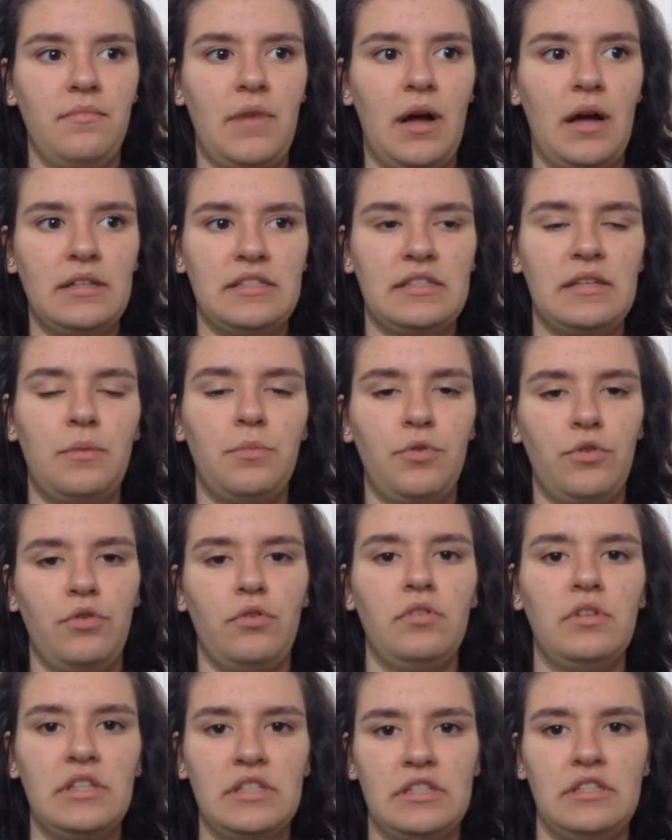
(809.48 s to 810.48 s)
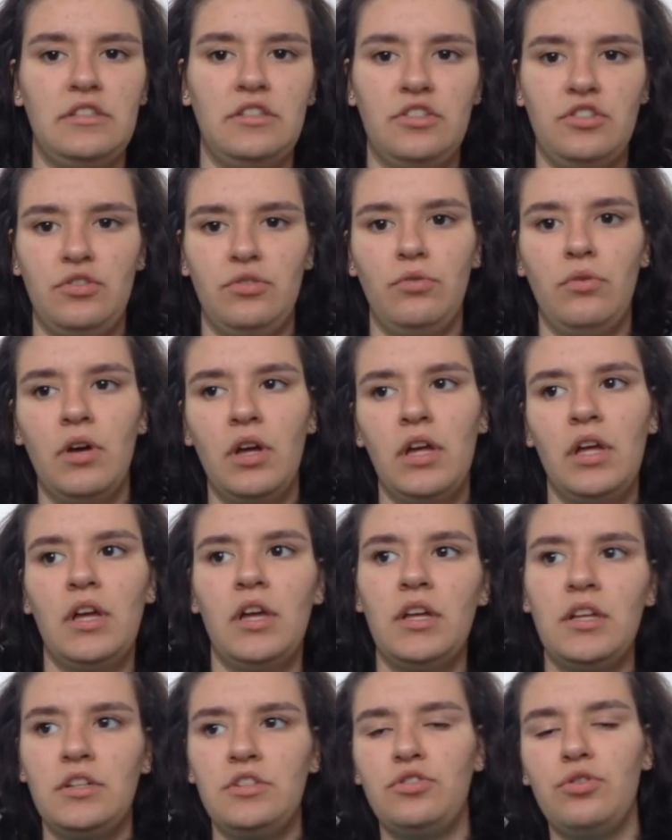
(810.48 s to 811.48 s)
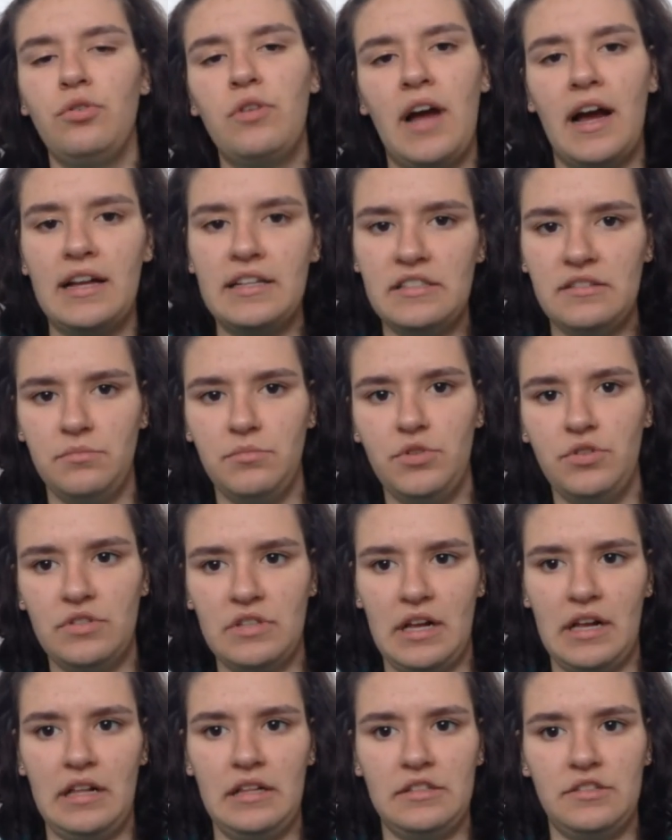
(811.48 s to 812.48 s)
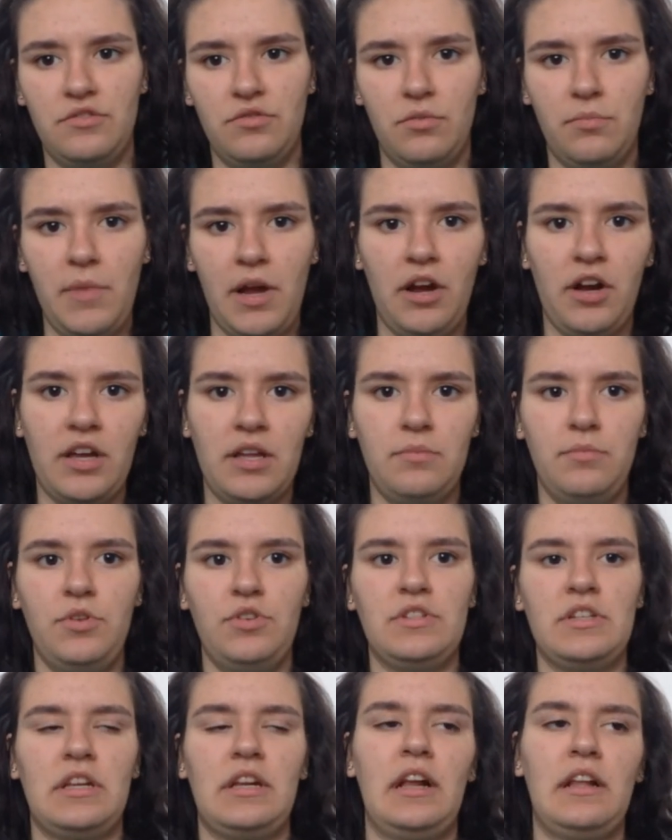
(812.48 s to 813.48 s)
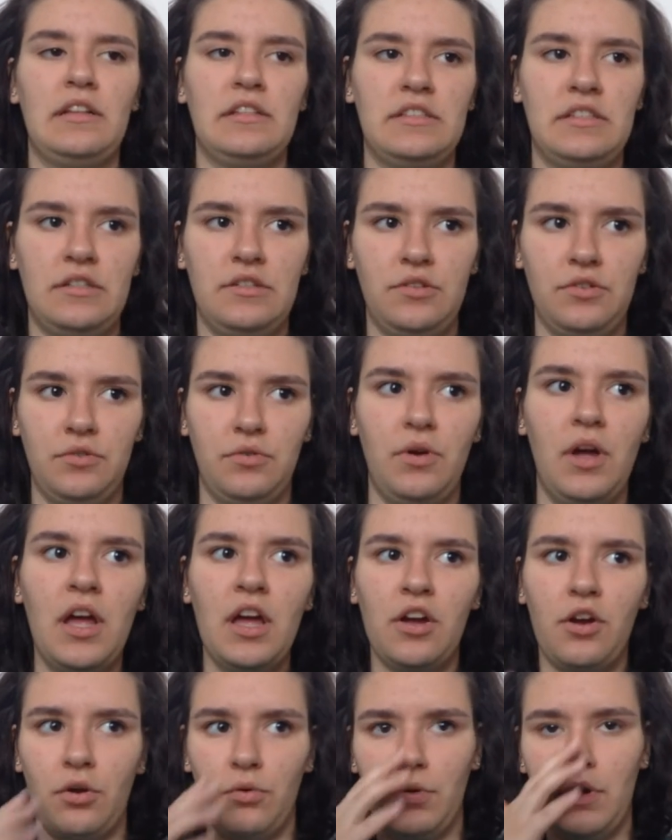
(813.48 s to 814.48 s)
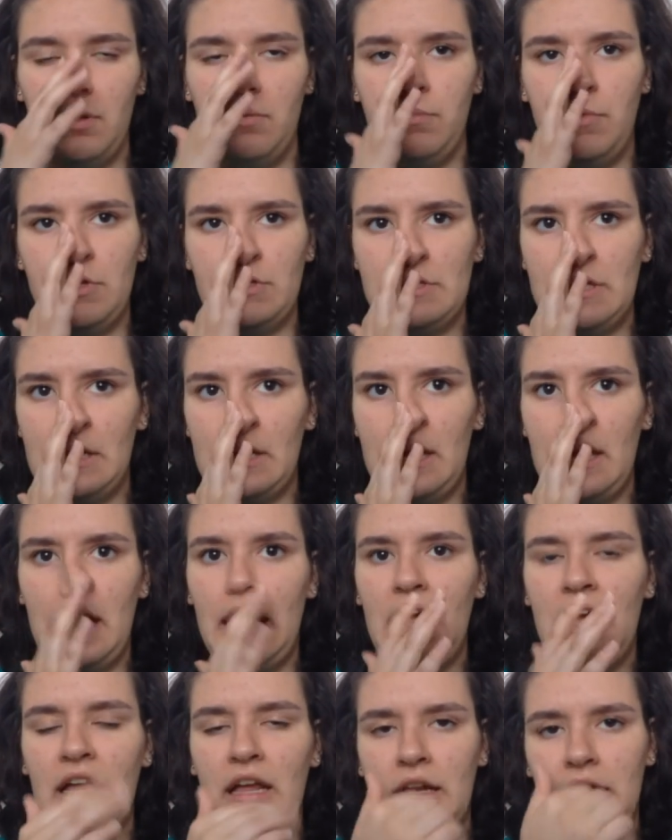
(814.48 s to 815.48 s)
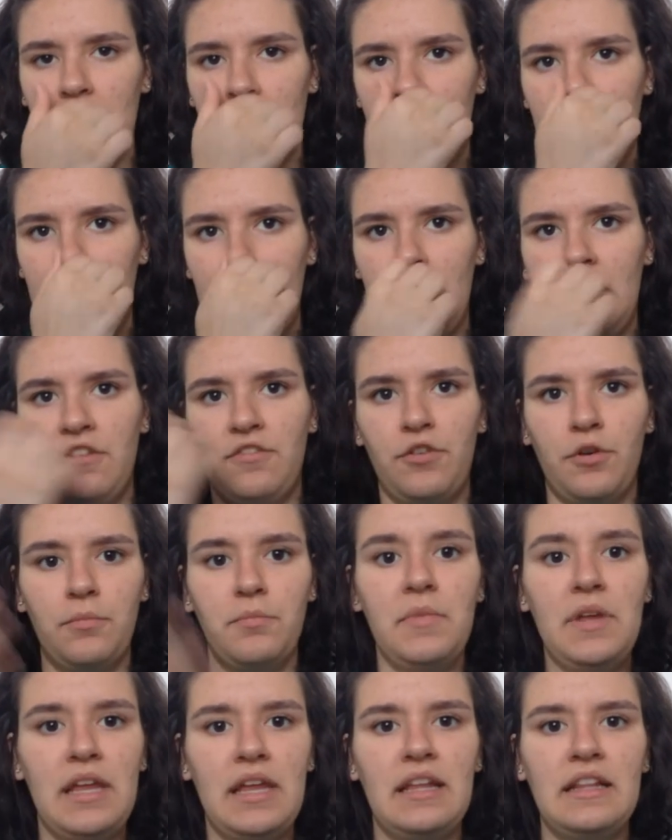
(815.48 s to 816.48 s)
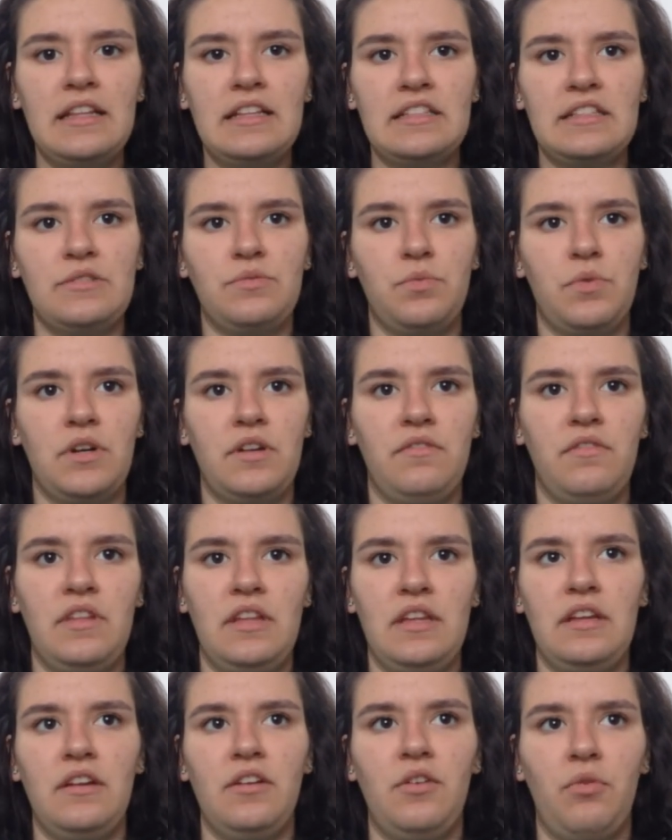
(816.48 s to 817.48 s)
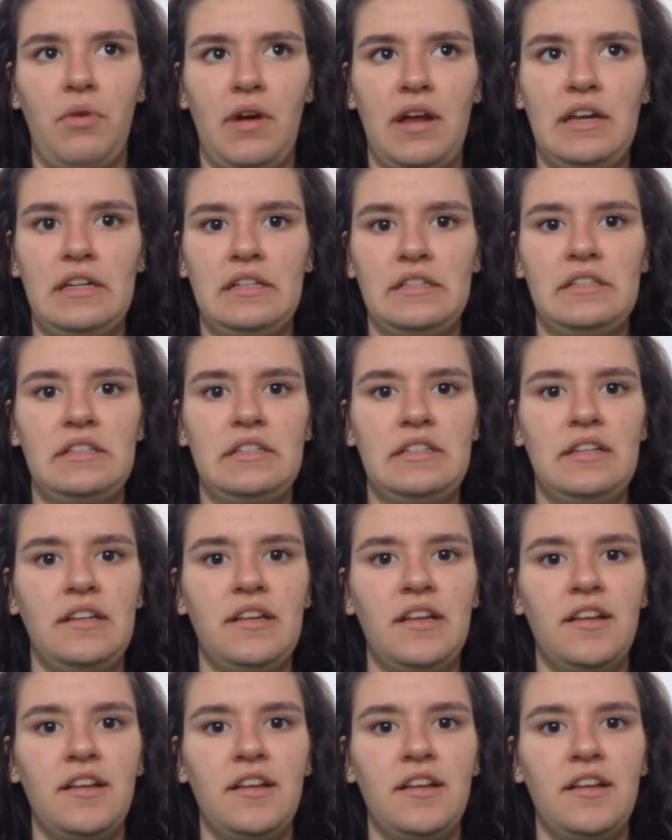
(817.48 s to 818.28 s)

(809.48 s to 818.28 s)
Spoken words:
someone who listens to 2 kinds of music. I listen to American music and I listen to Korean music. And for me, this is one of the greatest,